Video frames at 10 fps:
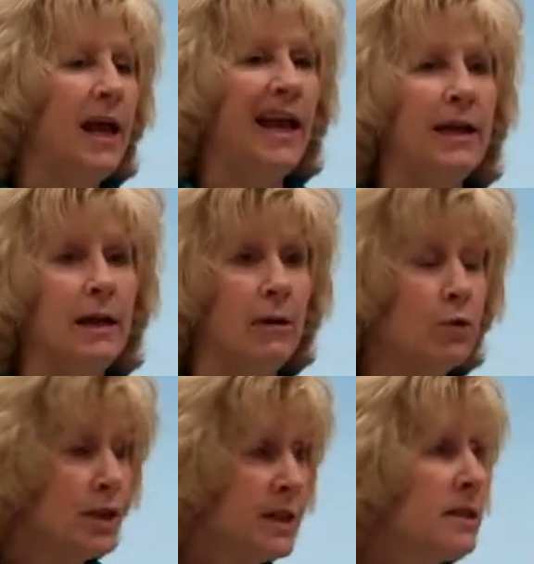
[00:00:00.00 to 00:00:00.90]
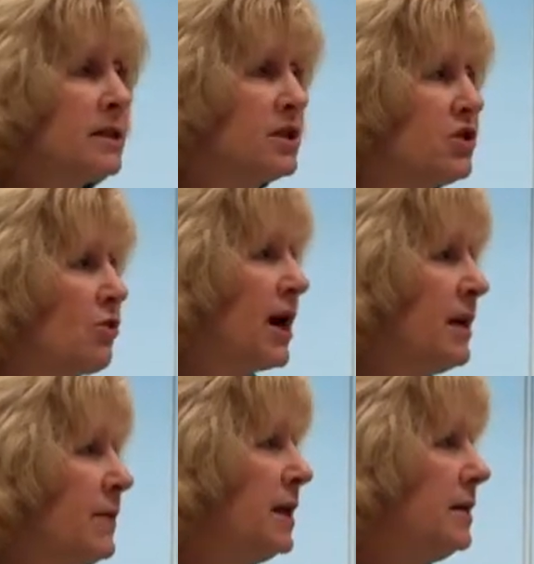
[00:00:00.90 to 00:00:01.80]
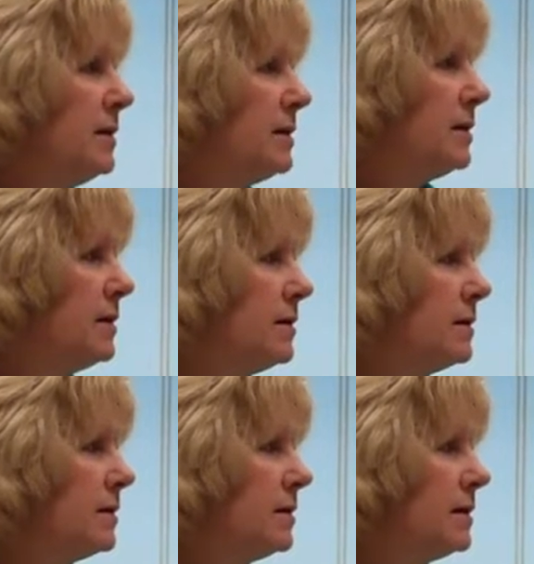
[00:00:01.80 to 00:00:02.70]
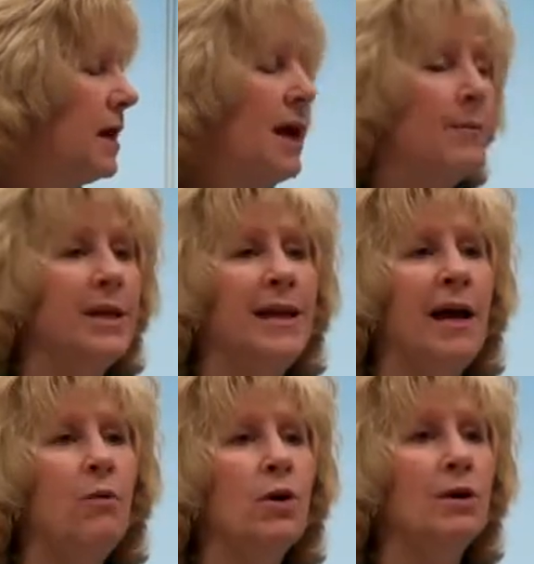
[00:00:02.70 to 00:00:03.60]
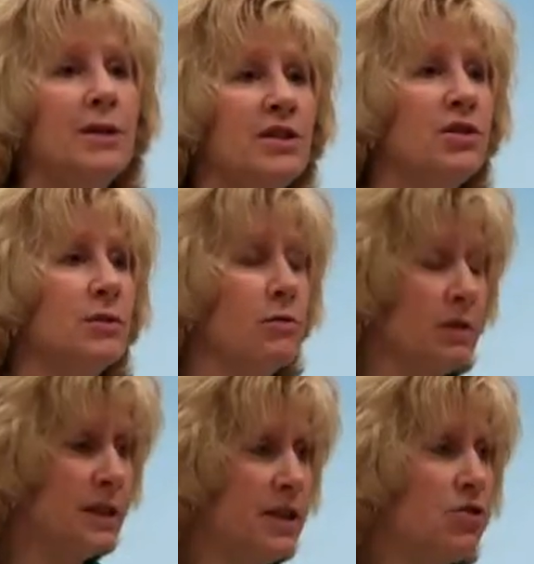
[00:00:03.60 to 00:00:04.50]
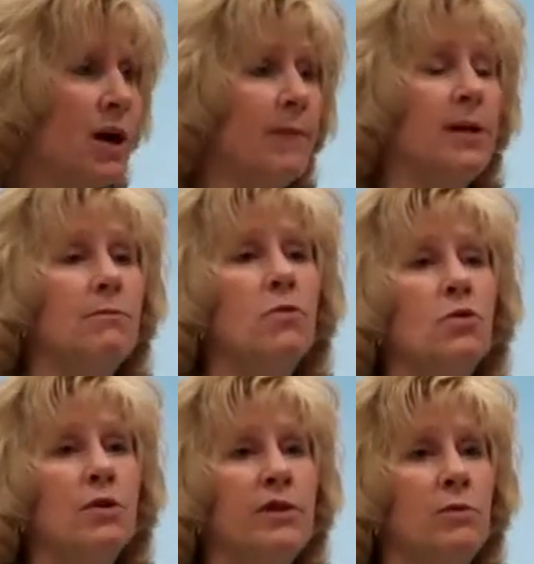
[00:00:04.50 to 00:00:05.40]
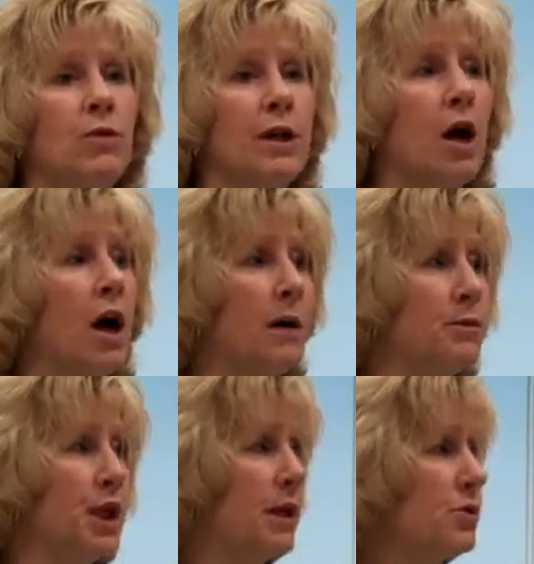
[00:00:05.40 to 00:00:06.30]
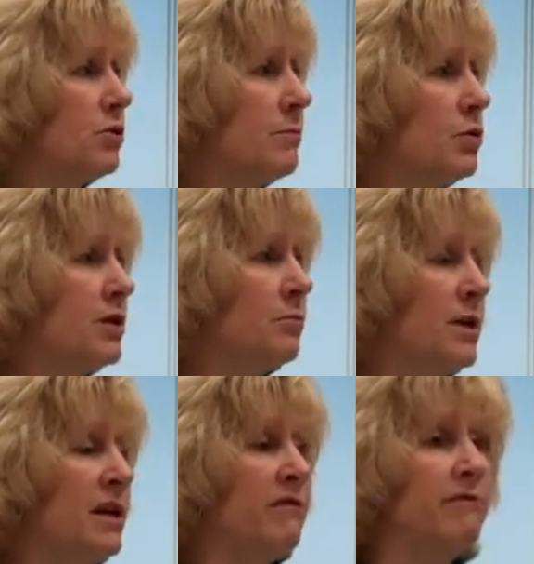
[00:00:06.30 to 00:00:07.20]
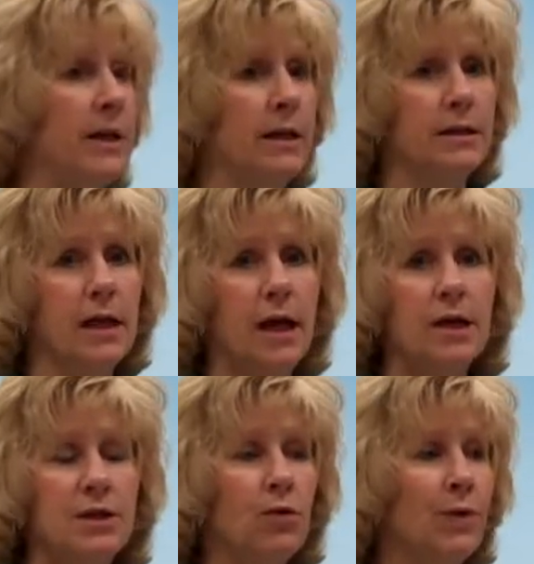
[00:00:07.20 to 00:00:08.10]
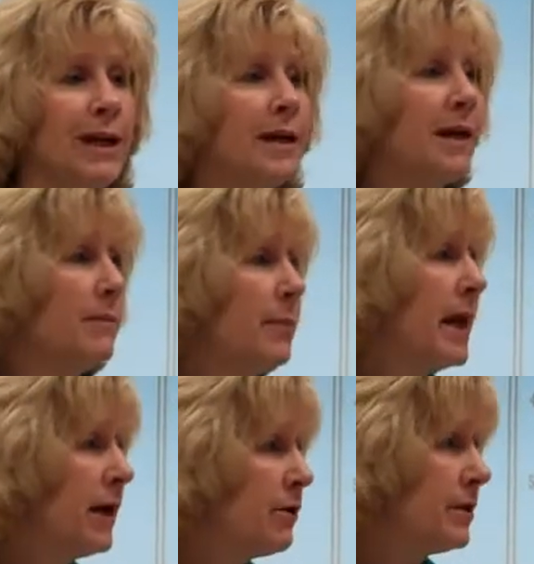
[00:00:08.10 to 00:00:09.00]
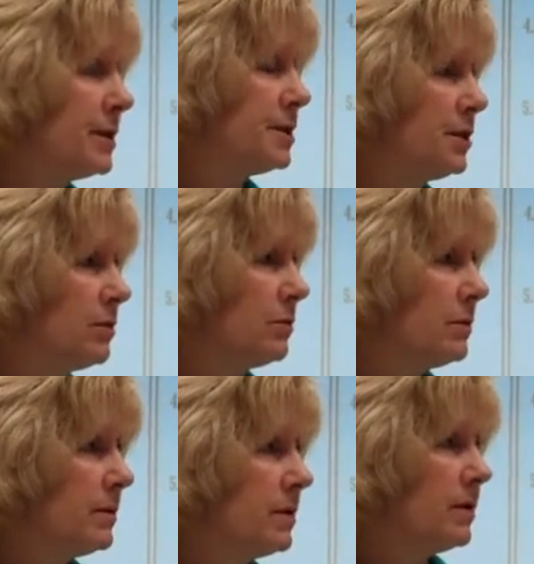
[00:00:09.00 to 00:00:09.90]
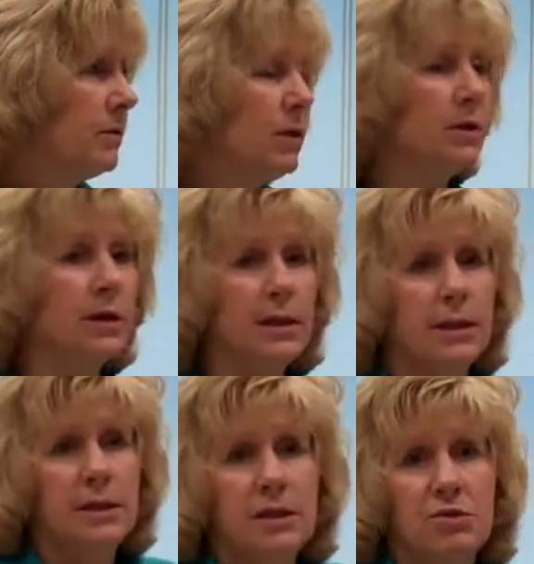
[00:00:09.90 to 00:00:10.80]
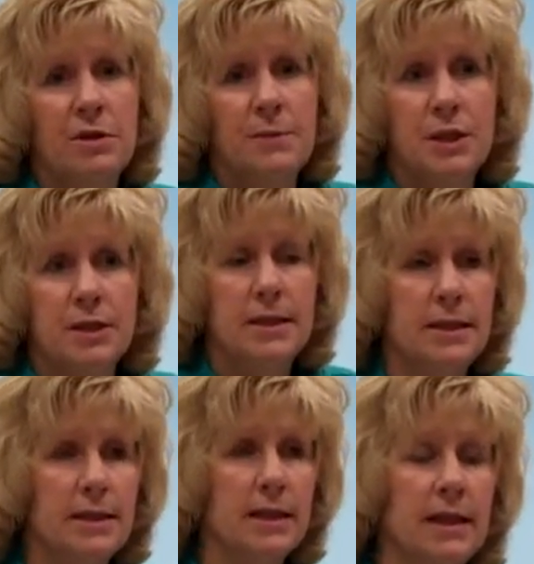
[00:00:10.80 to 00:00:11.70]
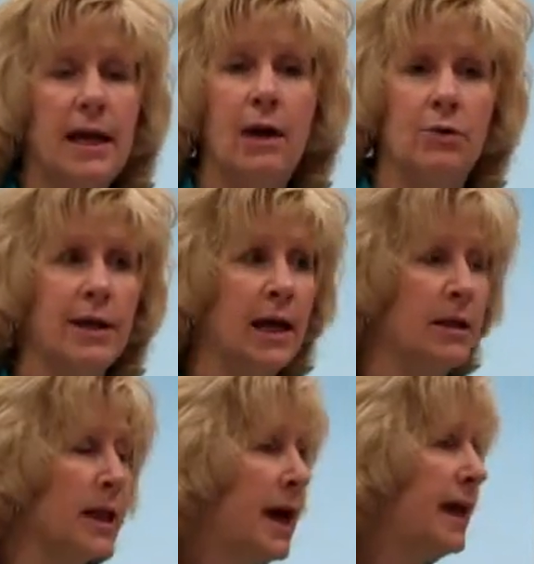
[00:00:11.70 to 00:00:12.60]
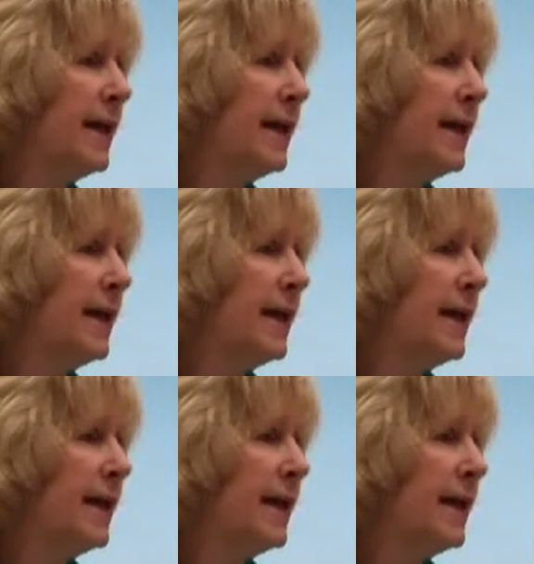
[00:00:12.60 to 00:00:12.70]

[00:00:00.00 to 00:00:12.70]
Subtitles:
And we're still describing, but now we're describing more than one object or more than one event. So we compare the two. We look at the descriptions and see how are they alike,